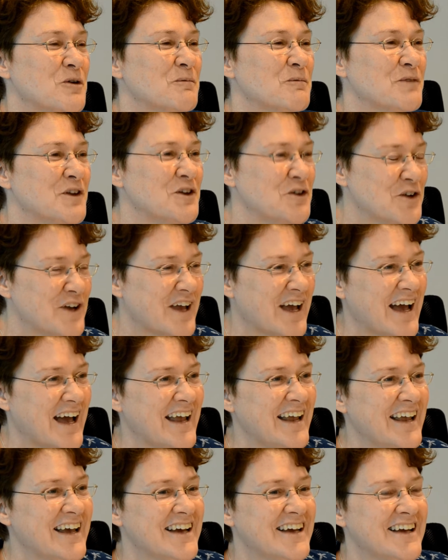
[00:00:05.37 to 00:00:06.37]
the UK,
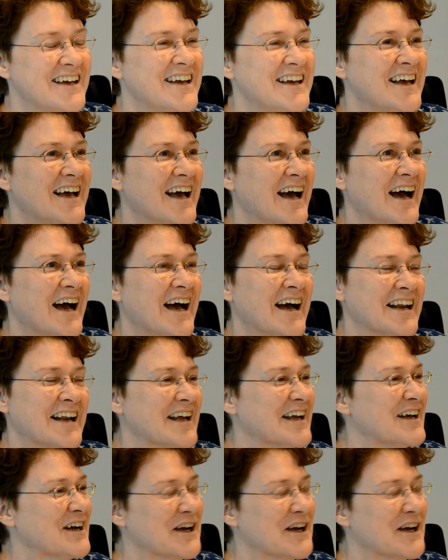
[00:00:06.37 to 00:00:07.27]
and